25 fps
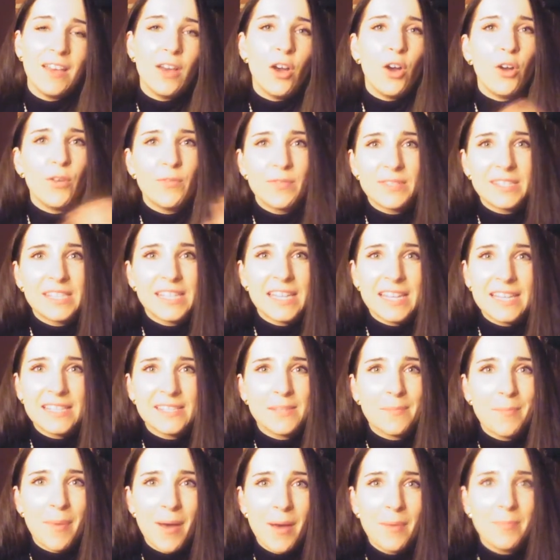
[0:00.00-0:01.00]
obviously he's
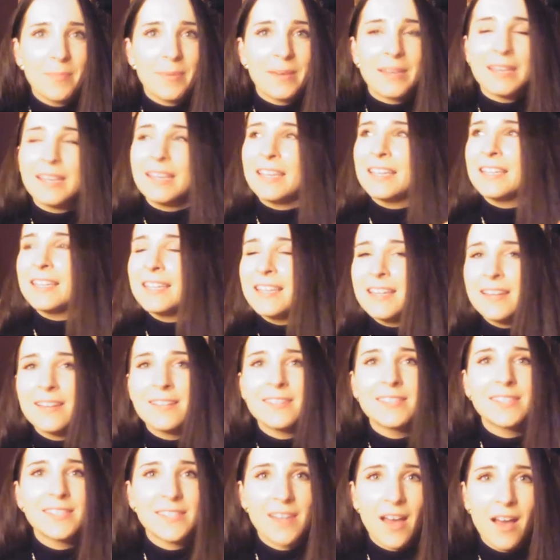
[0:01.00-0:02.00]
a puppy, he
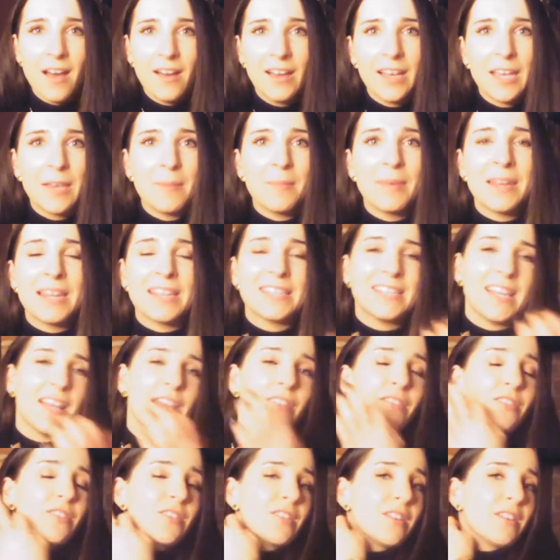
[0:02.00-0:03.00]
needs time and
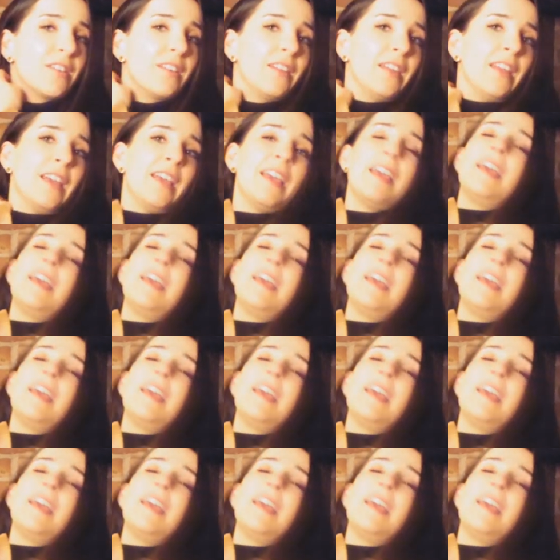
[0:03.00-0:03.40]
attention.